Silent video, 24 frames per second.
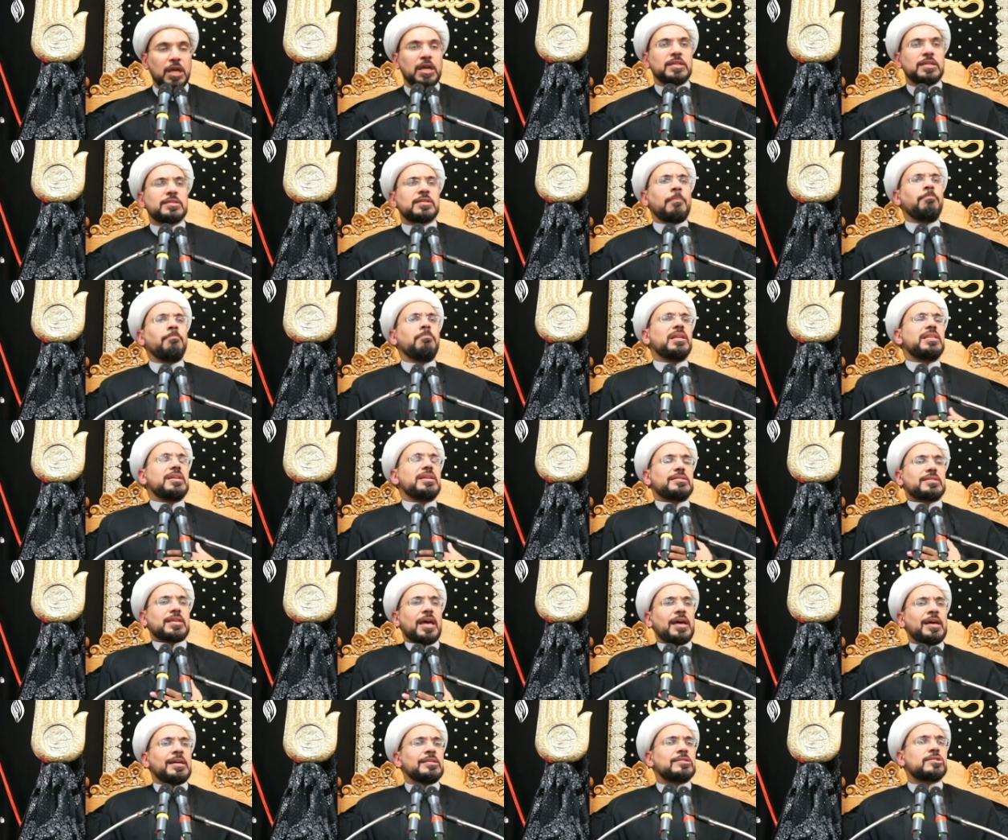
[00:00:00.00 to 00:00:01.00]
somebody
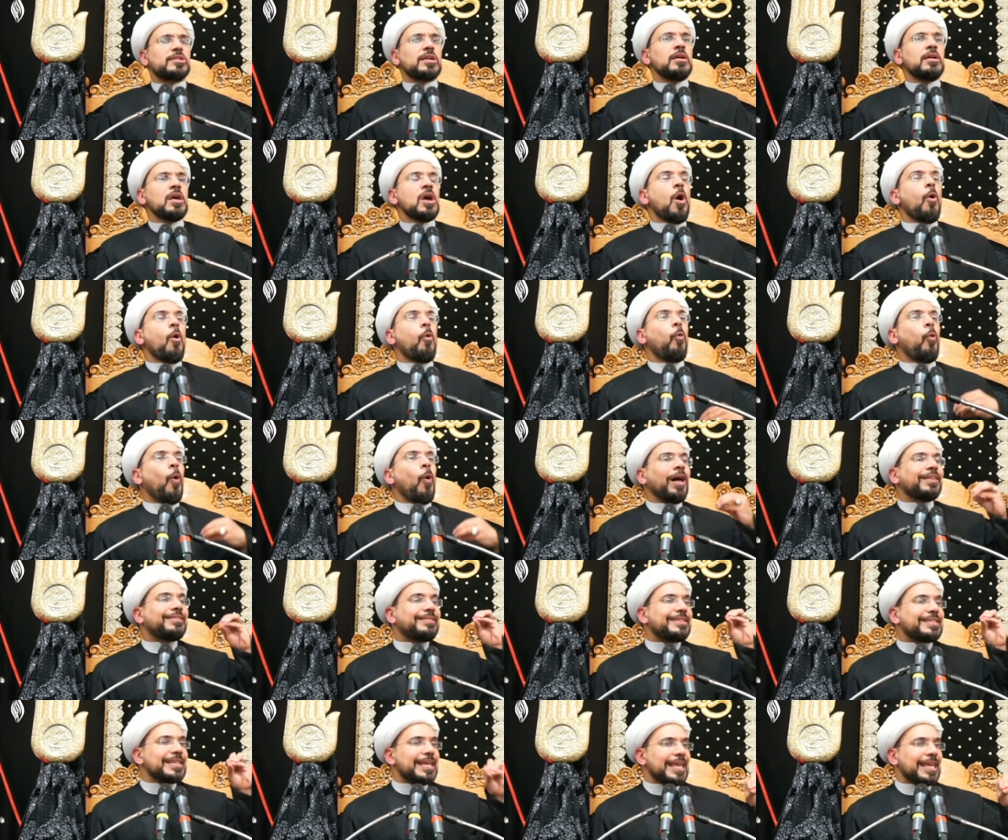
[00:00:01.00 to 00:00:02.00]
says,
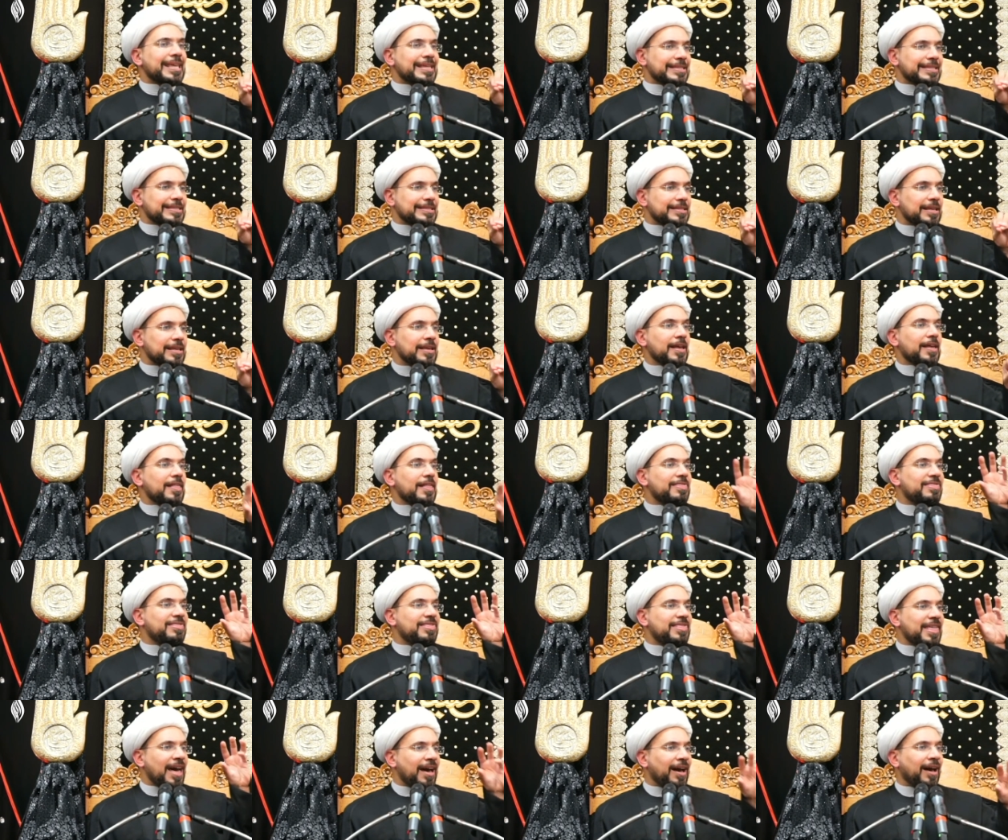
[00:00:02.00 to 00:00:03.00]
what is
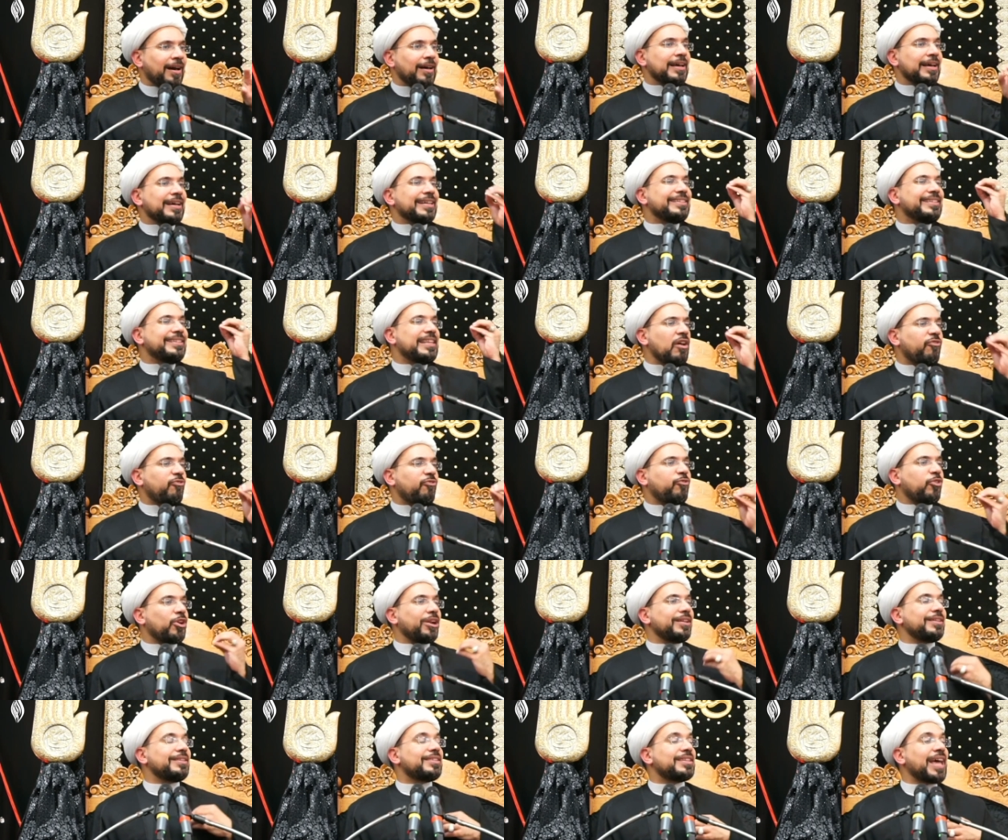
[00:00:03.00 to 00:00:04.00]
the
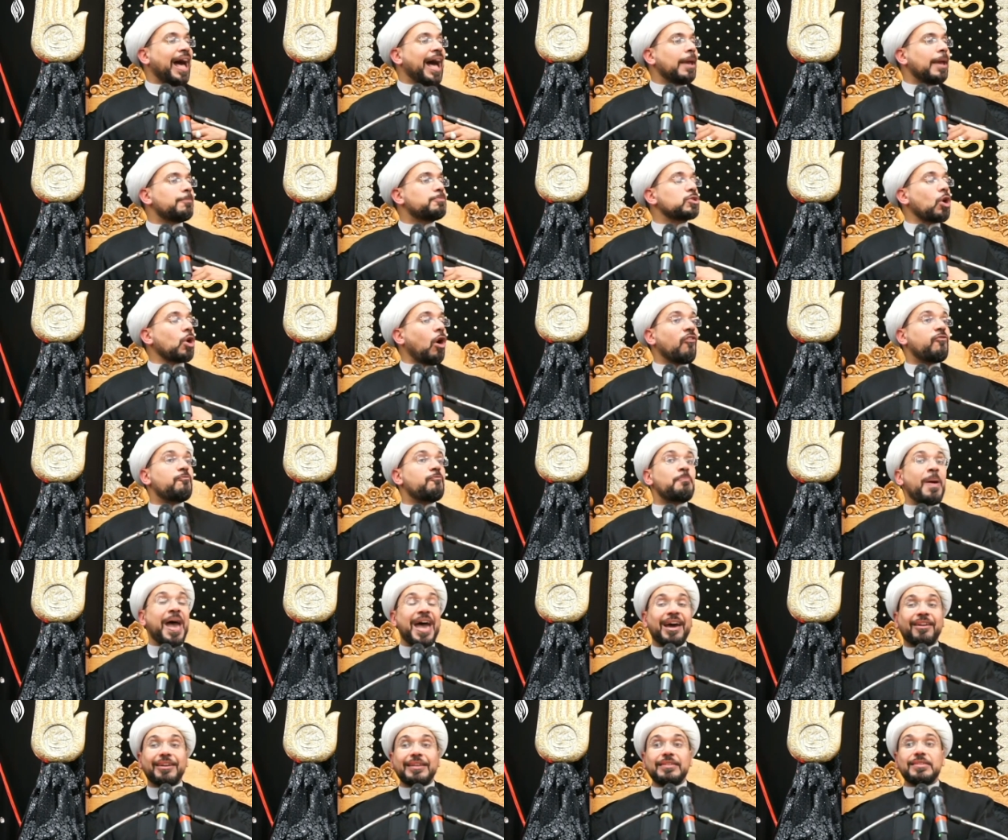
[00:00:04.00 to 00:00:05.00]
different types of
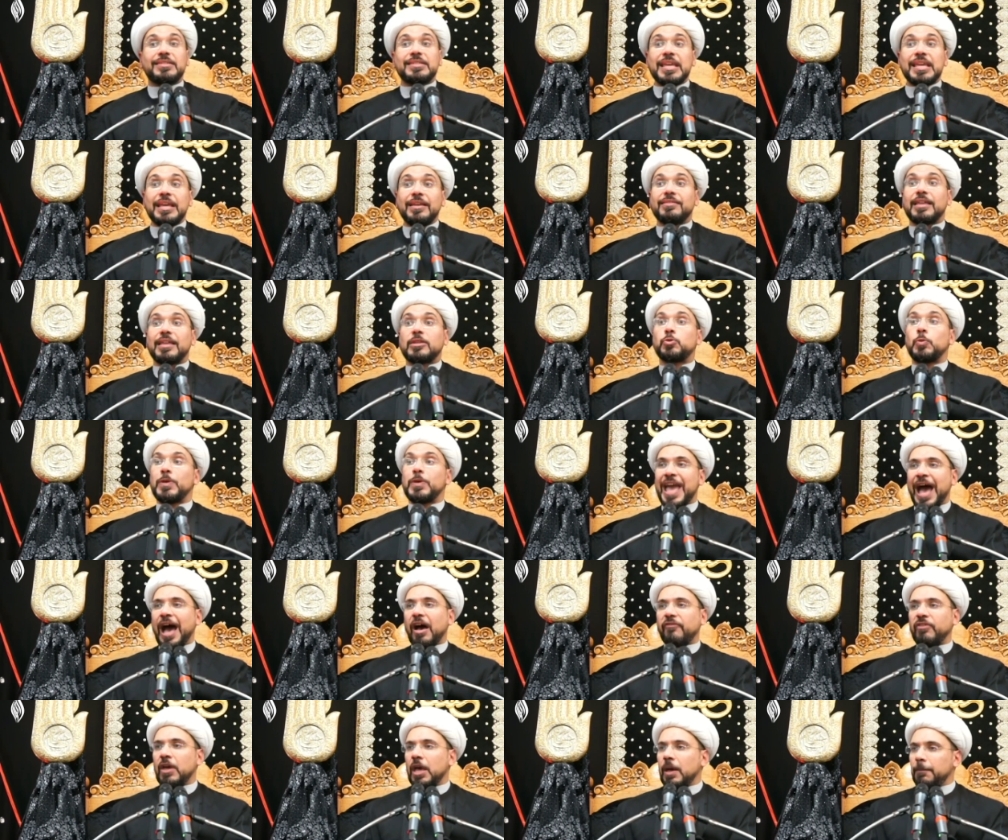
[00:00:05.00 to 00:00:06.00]
parenting that we
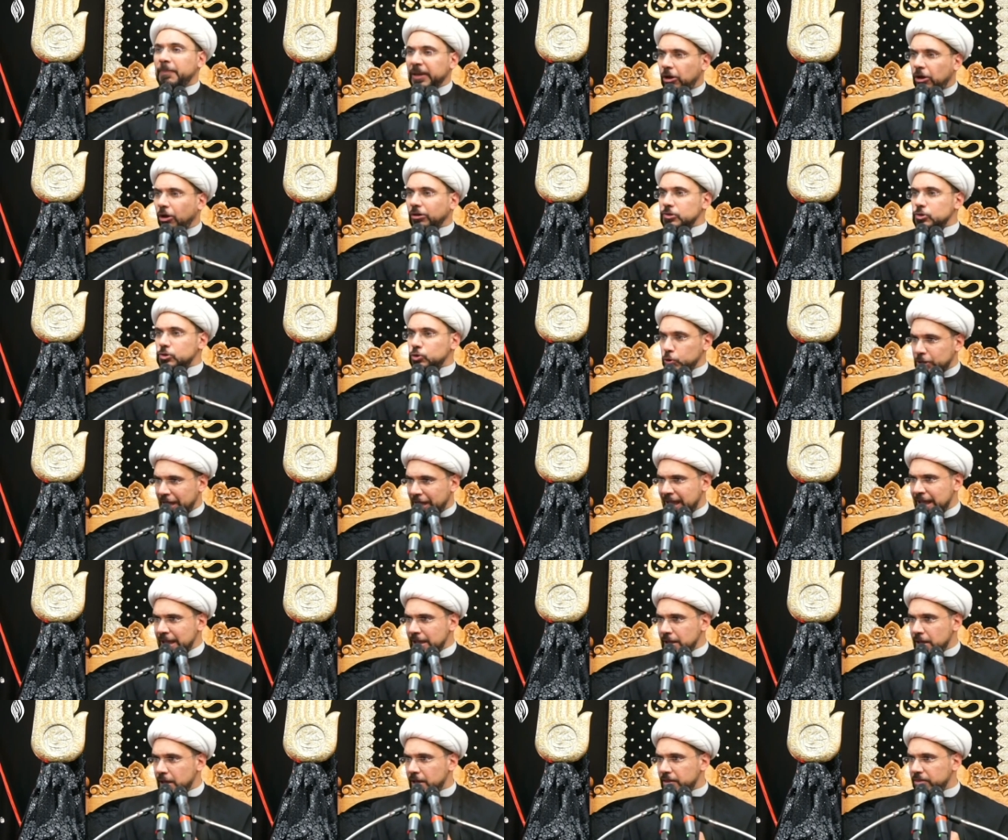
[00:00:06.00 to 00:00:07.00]
have? Because
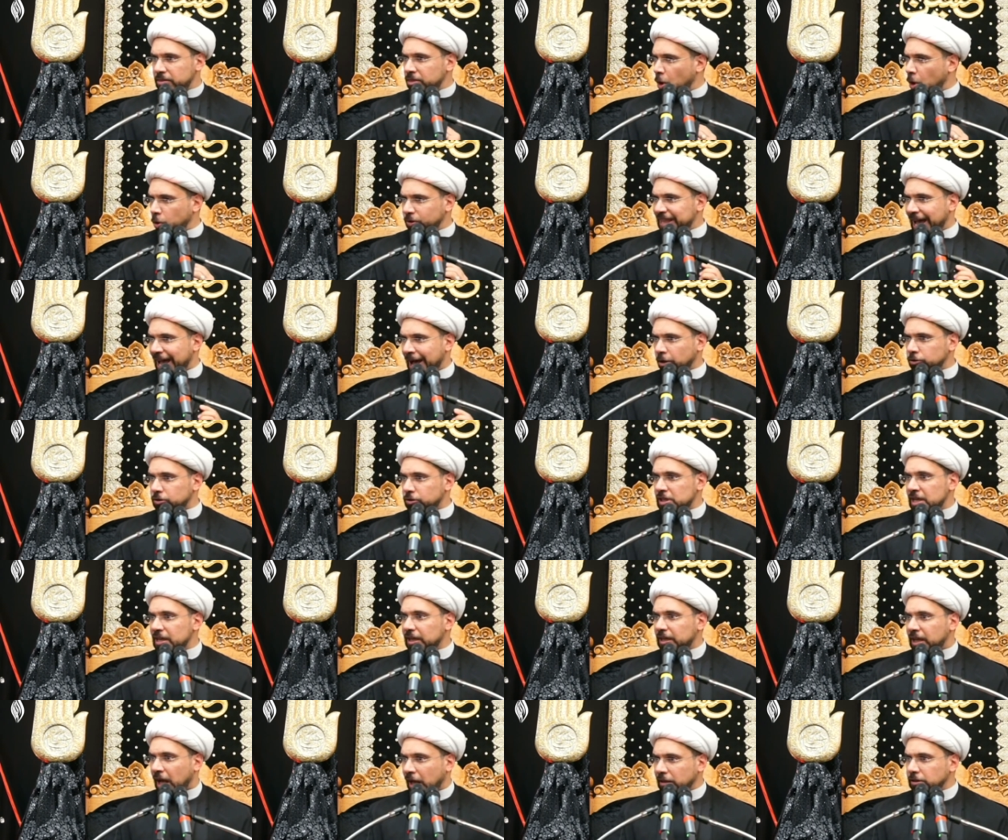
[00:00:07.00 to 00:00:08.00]
today, no doubt,
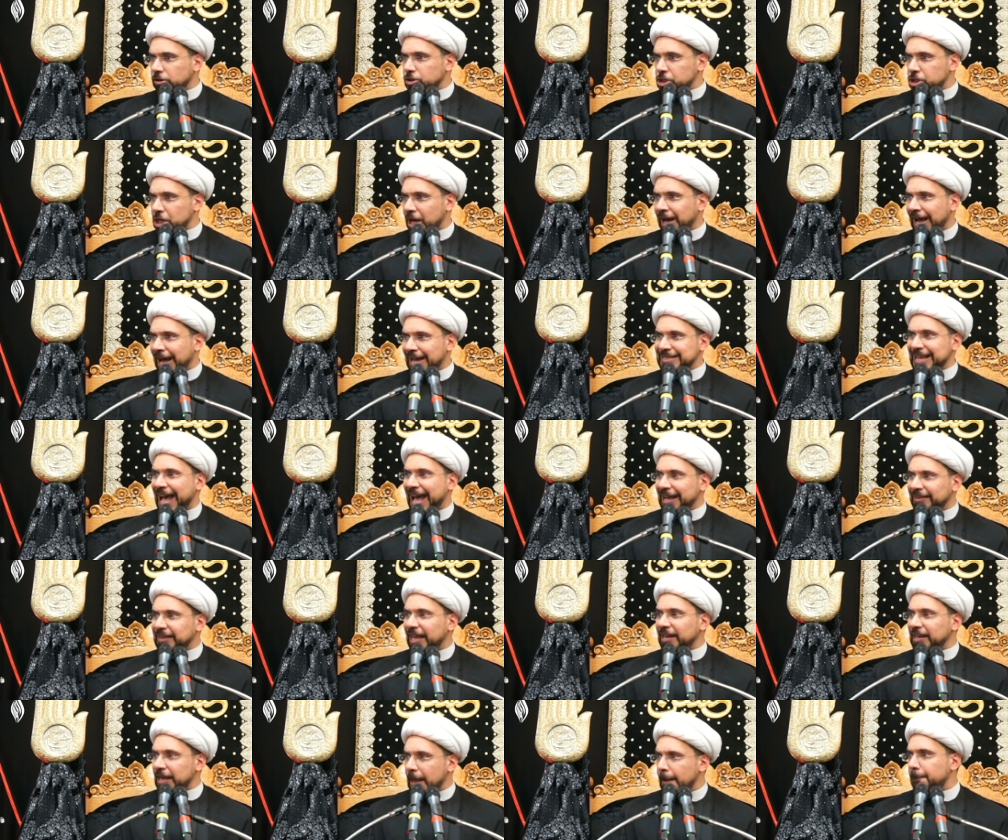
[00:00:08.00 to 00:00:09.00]
culture has had
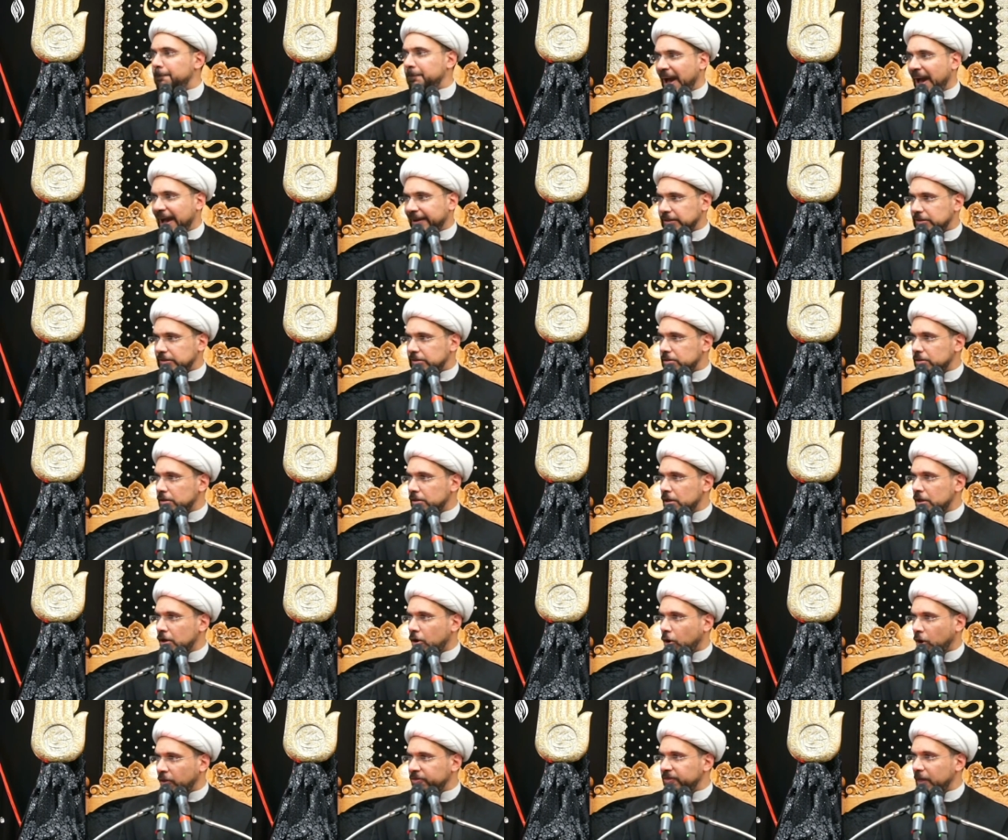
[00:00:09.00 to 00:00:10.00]
an impact
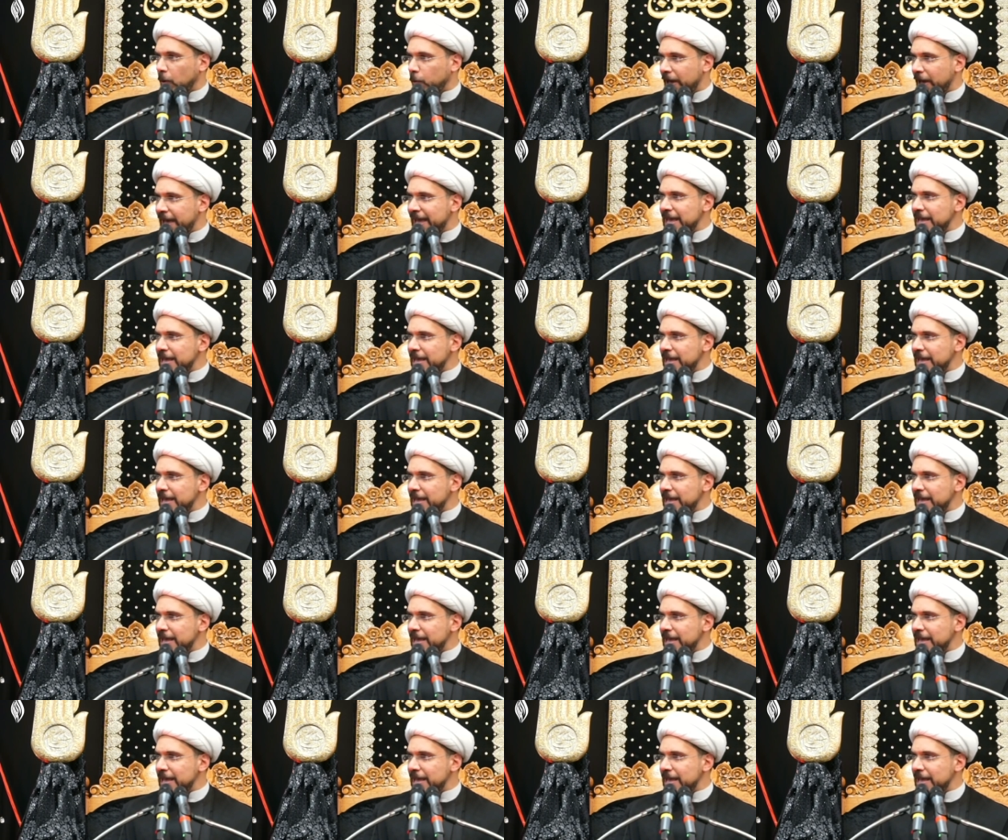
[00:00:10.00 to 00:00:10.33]
on the way